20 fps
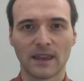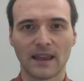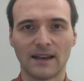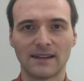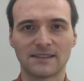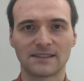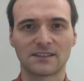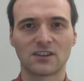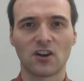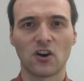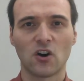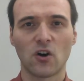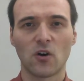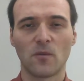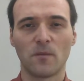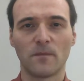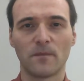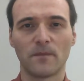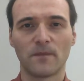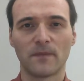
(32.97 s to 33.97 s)
So
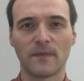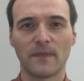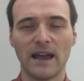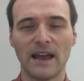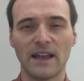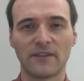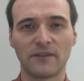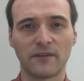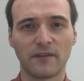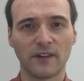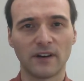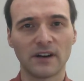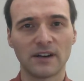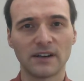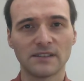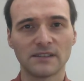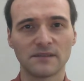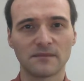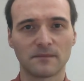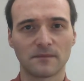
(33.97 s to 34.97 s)
um, at
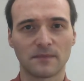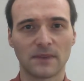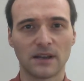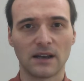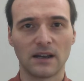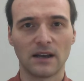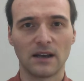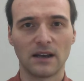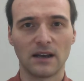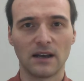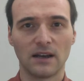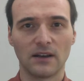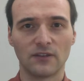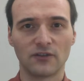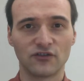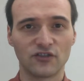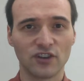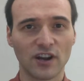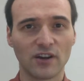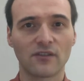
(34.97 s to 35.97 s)
first, uh,
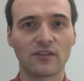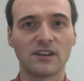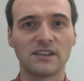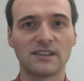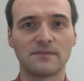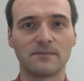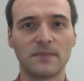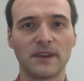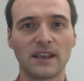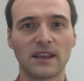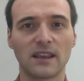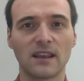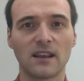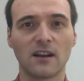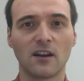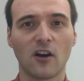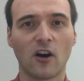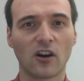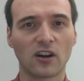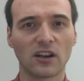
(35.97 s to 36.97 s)
generally speaking,
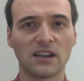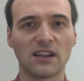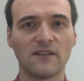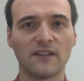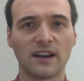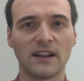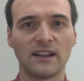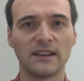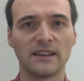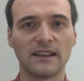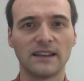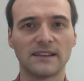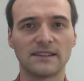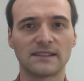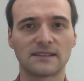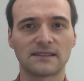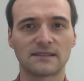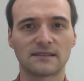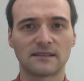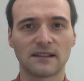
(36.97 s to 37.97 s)
cognitive
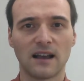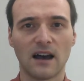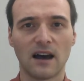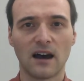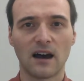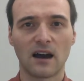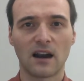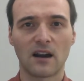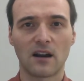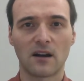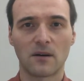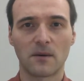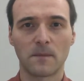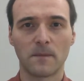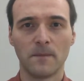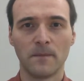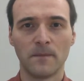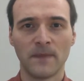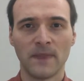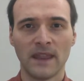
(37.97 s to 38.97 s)
analytics are
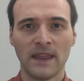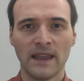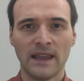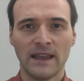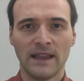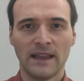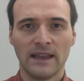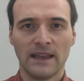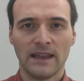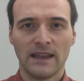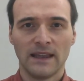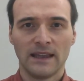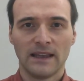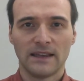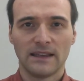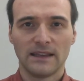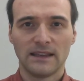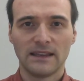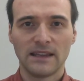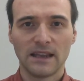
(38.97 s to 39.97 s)

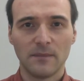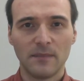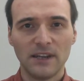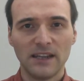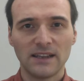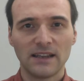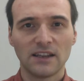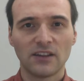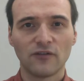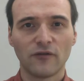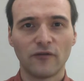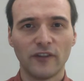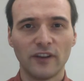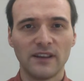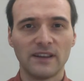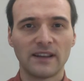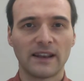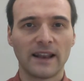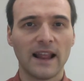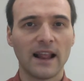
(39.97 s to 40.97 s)
the ability to
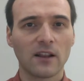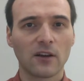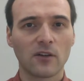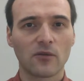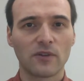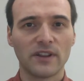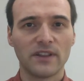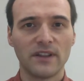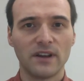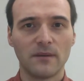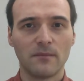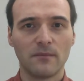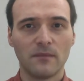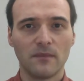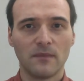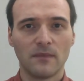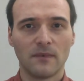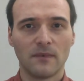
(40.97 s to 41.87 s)
feed an algorithm